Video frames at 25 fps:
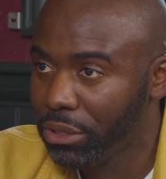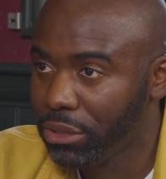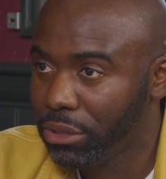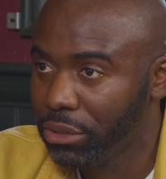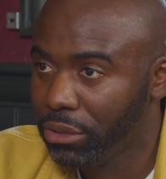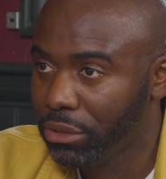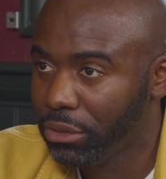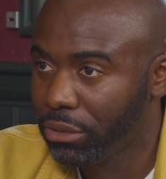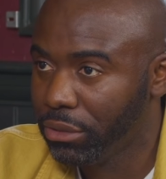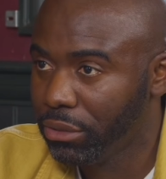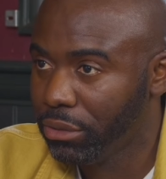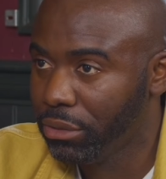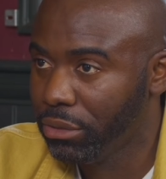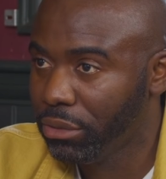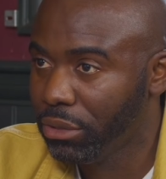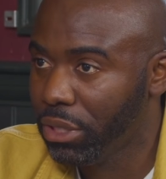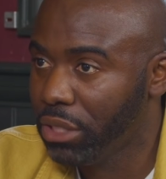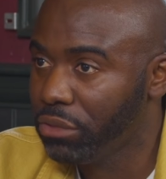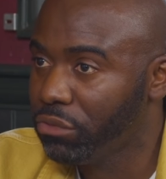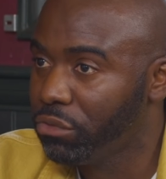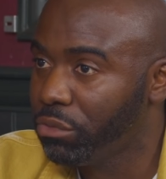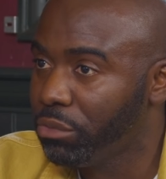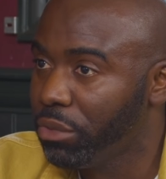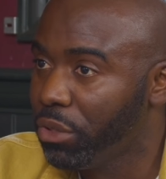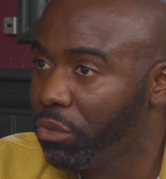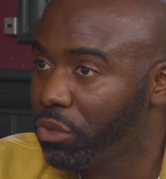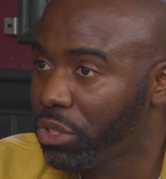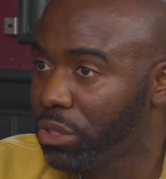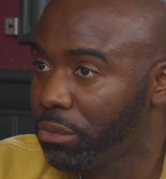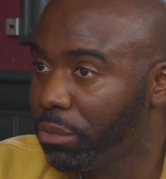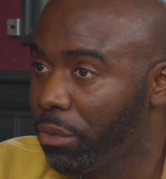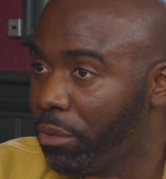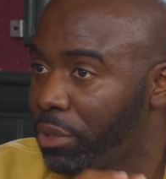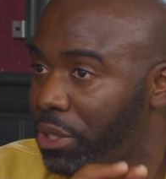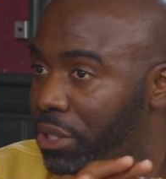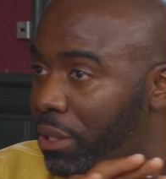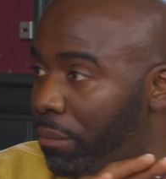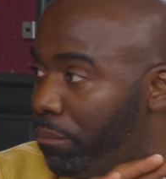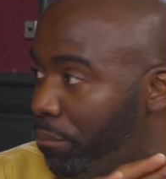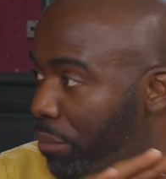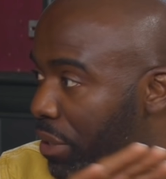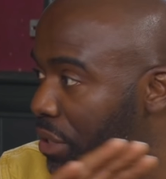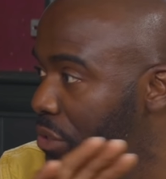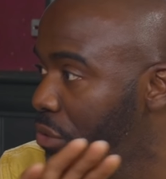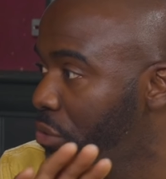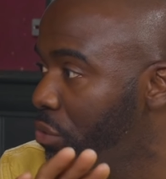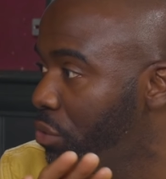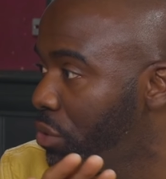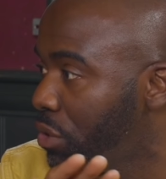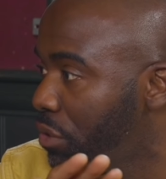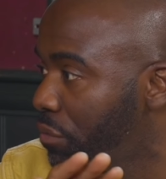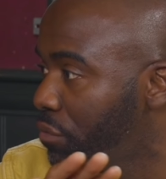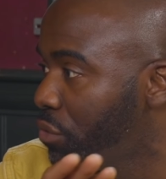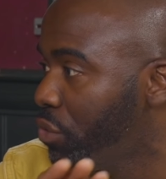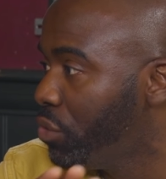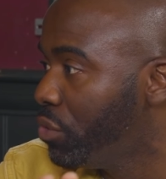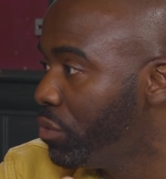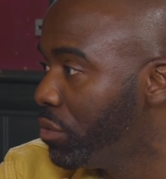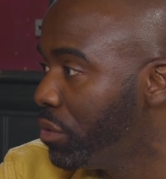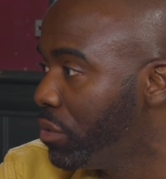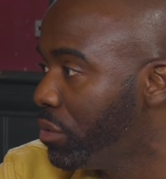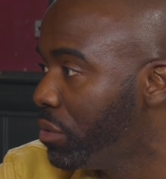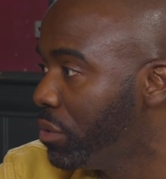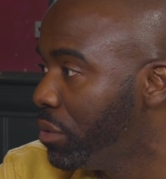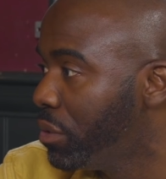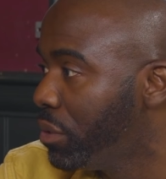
mm. that's for me was probably the best news of Euro.